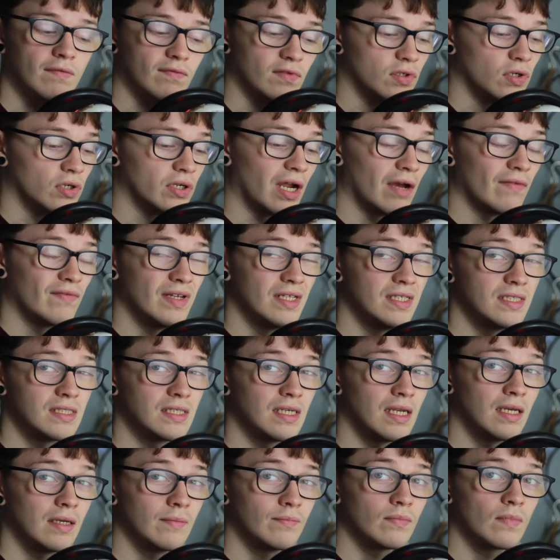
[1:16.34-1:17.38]
You don't have
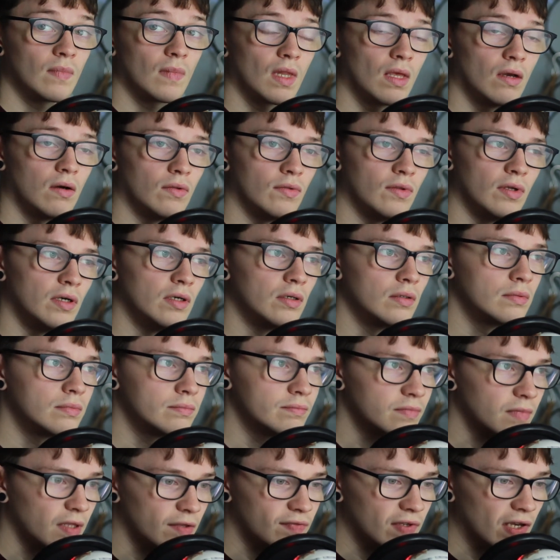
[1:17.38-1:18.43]
internet, although
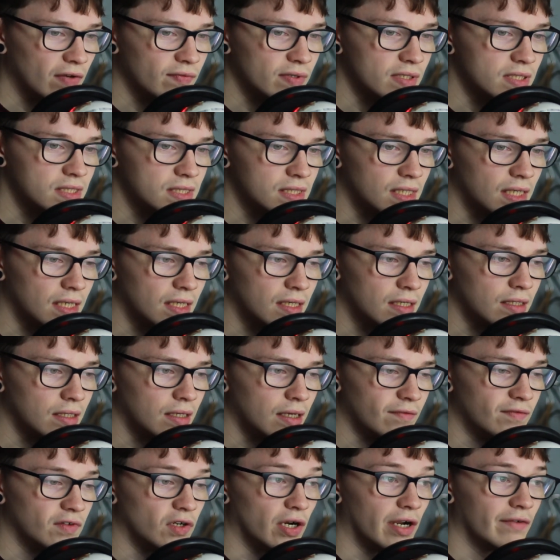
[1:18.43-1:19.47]
if you don't
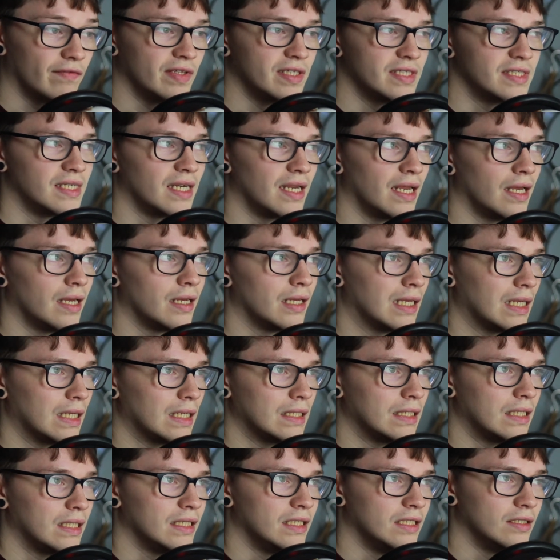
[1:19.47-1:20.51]
have internet,
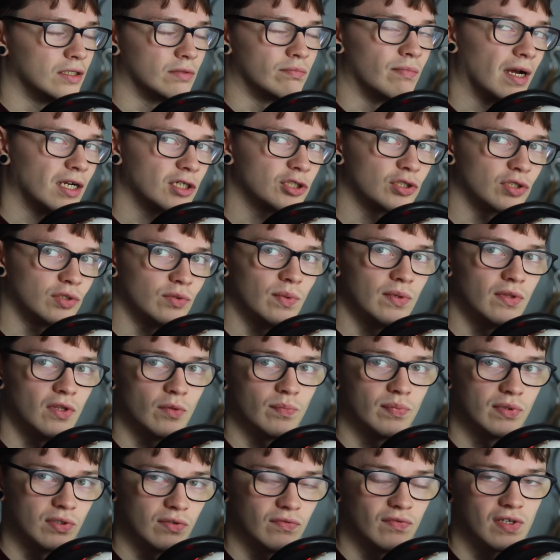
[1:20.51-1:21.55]
you might struggle with
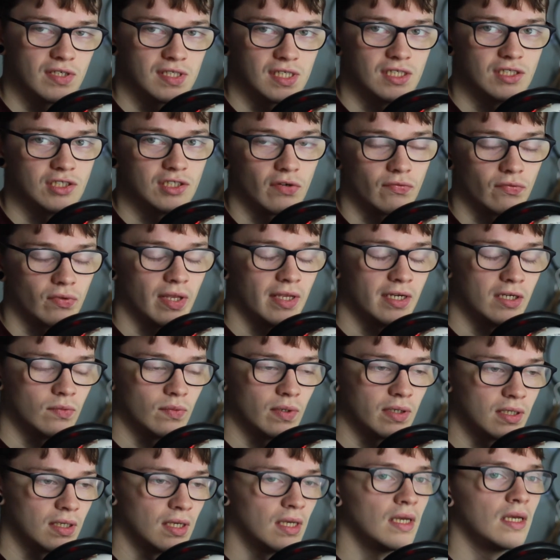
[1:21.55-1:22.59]
Open University in general
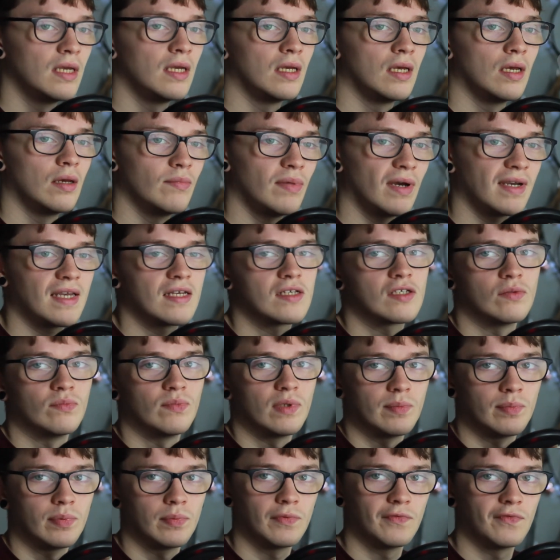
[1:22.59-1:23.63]
anyway. But I guess some
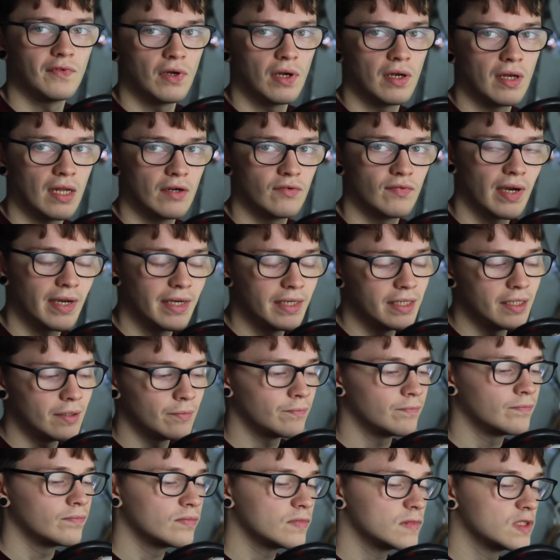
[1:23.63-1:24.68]
people prefer handwriting it.
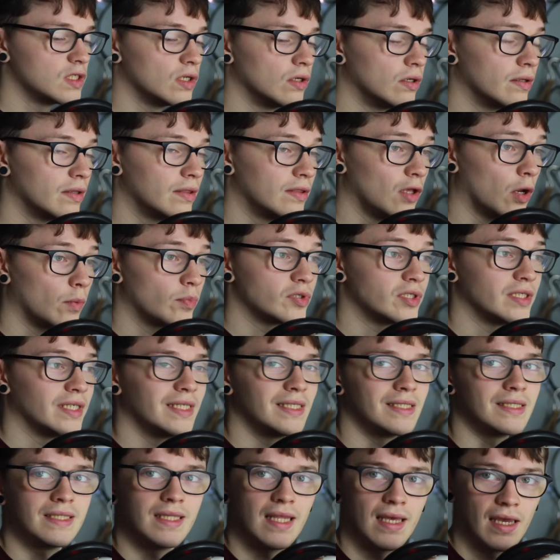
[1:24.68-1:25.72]
So the option
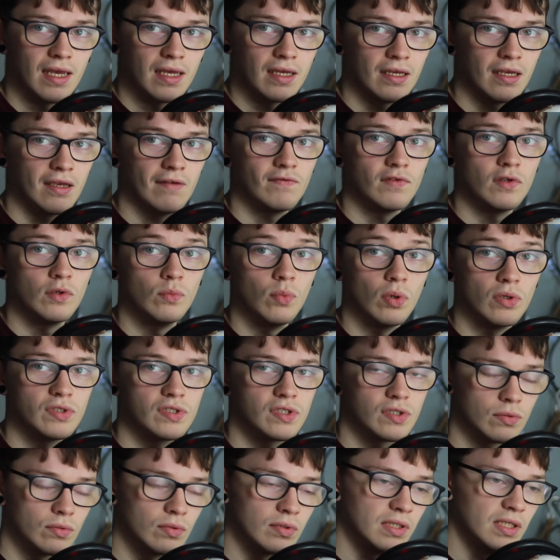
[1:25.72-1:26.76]
is there. If you want
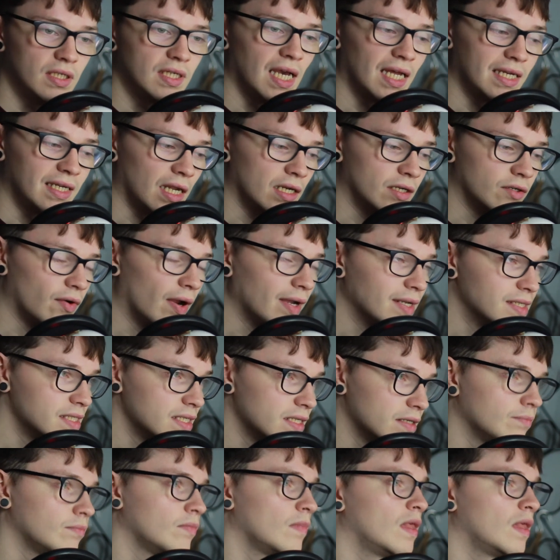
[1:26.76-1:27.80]
to, you can handwrite it.